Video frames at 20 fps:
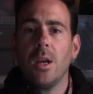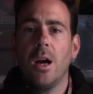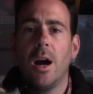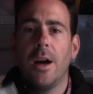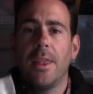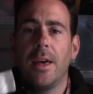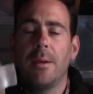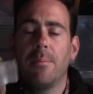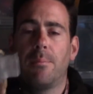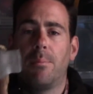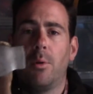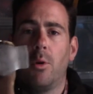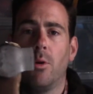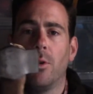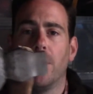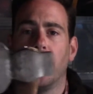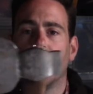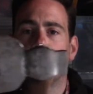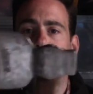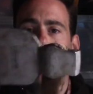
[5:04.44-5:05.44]
I then
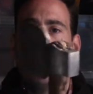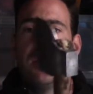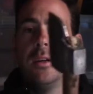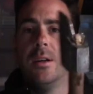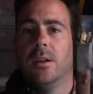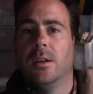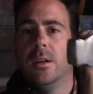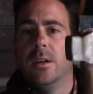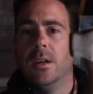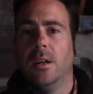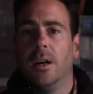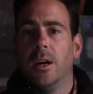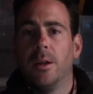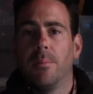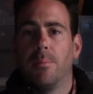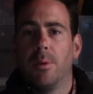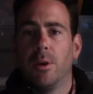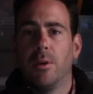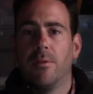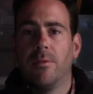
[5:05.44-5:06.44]
bought this one at a
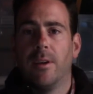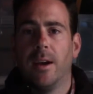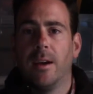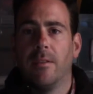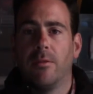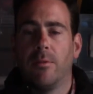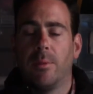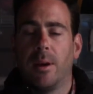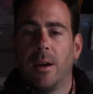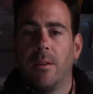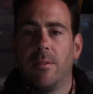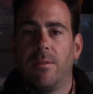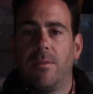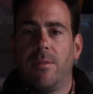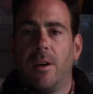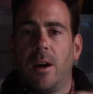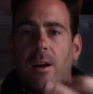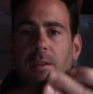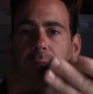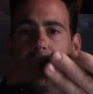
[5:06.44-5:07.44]
boot fair for about
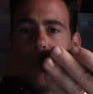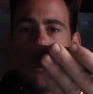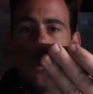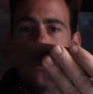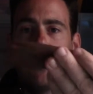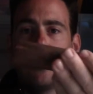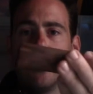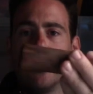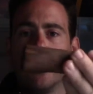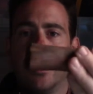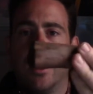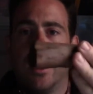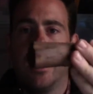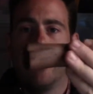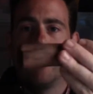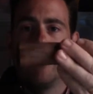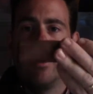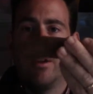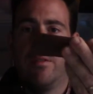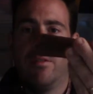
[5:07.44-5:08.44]
£5
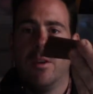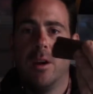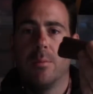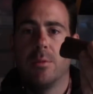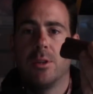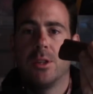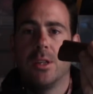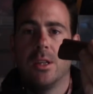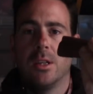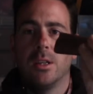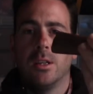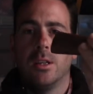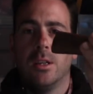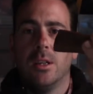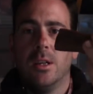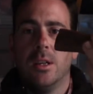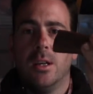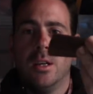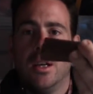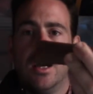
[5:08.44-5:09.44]
and refurbished it,
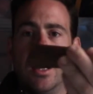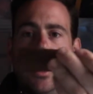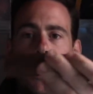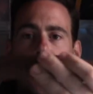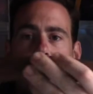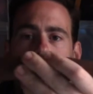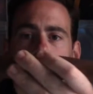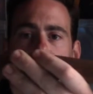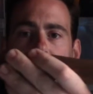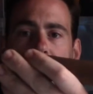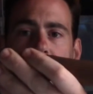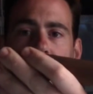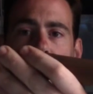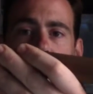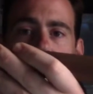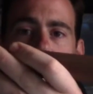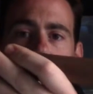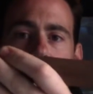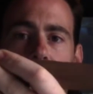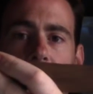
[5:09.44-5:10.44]
and this is a
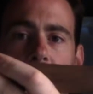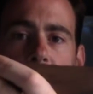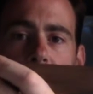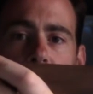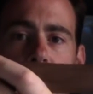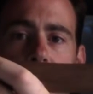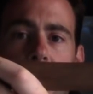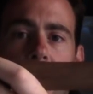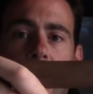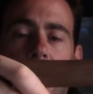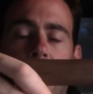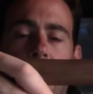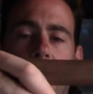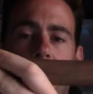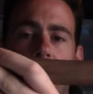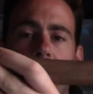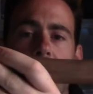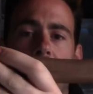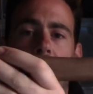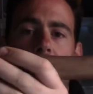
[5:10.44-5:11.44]
fantastic little
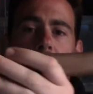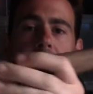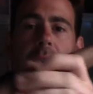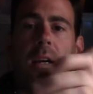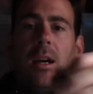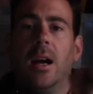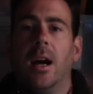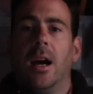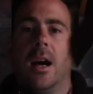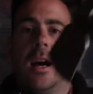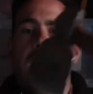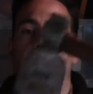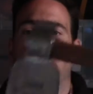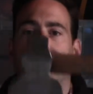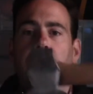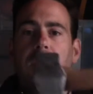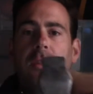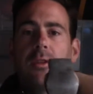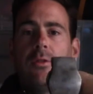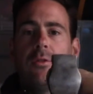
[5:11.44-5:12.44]
axe.
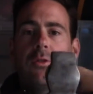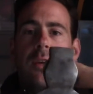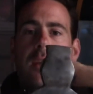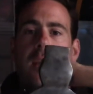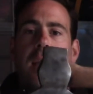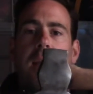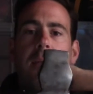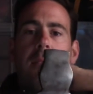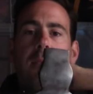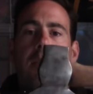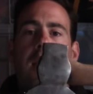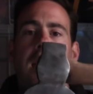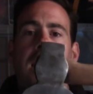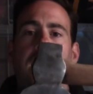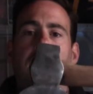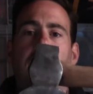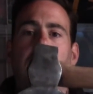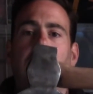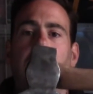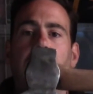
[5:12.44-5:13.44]
It's called a Kent
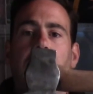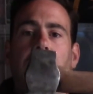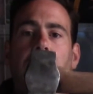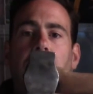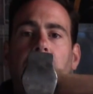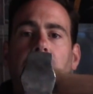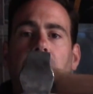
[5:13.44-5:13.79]
pattern head,